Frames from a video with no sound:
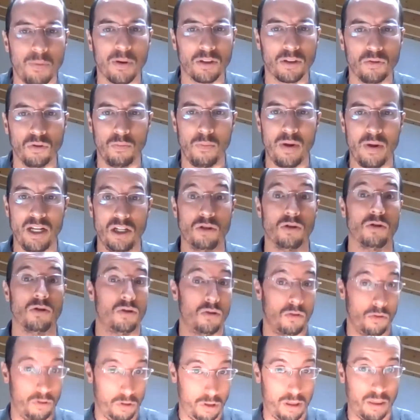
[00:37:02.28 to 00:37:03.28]
perturbation.
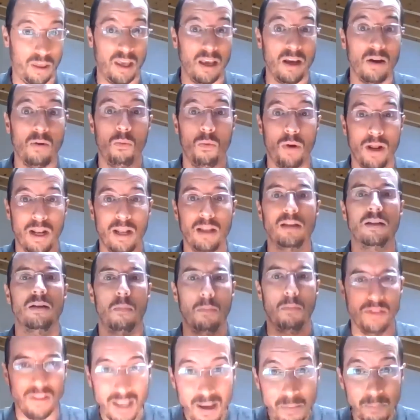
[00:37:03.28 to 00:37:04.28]
So things will
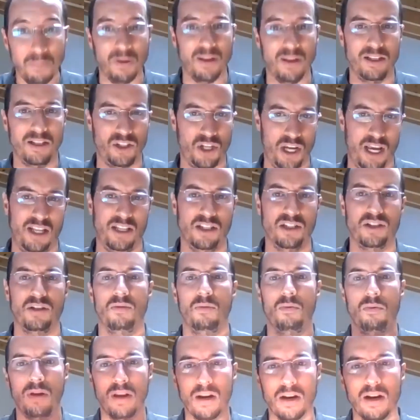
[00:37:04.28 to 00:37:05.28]
deeply change.
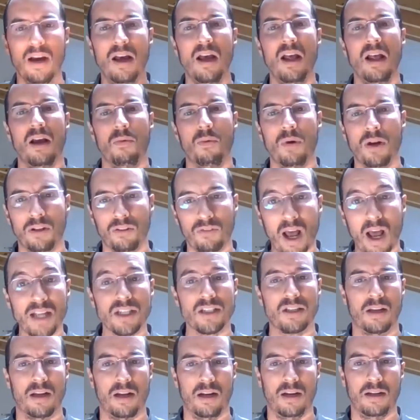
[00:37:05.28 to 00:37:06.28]
We'll
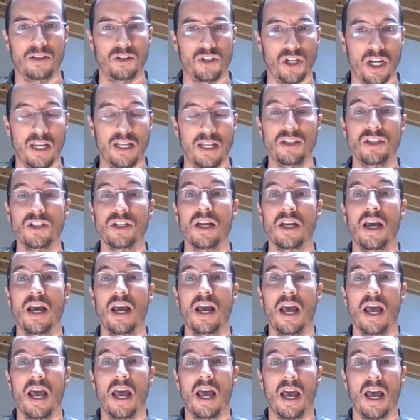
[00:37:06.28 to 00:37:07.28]
drastically change.
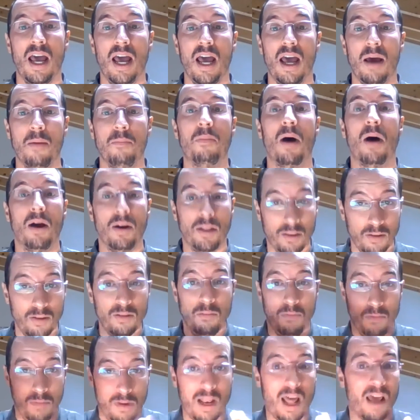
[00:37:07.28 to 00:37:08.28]
But
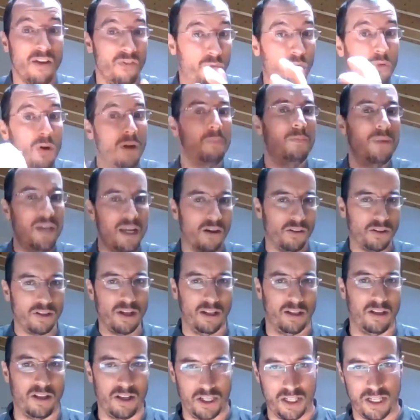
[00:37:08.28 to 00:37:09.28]
life will be on the
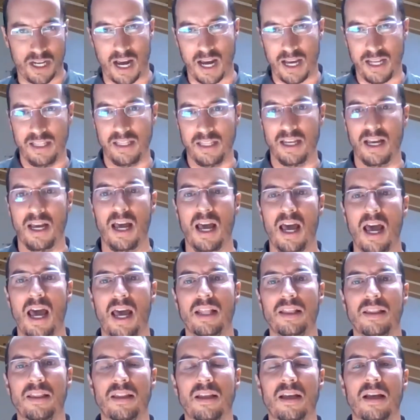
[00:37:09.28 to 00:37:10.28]
other side,
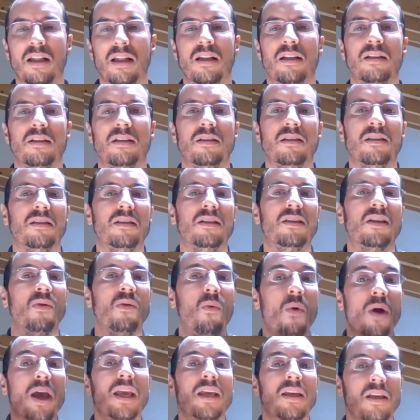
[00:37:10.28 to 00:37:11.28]
and the
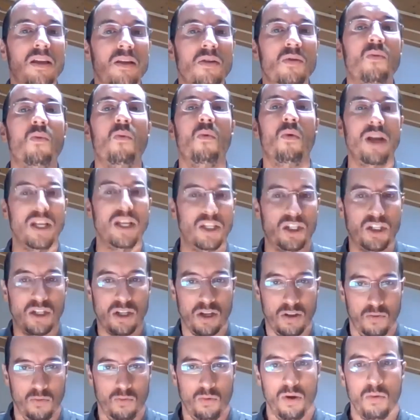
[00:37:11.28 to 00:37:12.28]
way in which
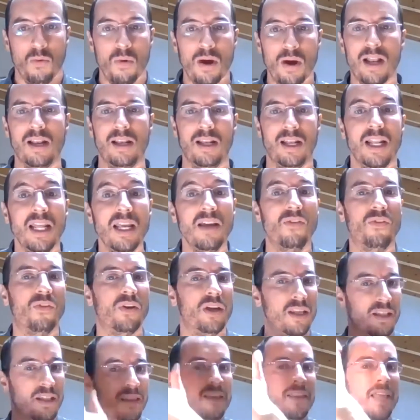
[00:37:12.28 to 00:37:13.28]
we will live
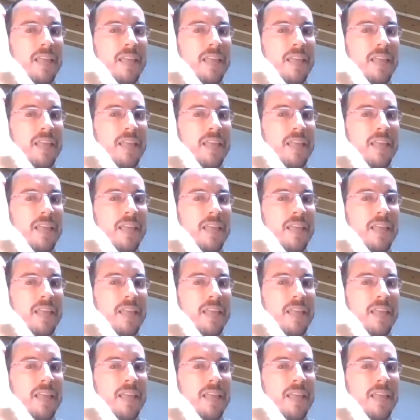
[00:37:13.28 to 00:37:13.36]
in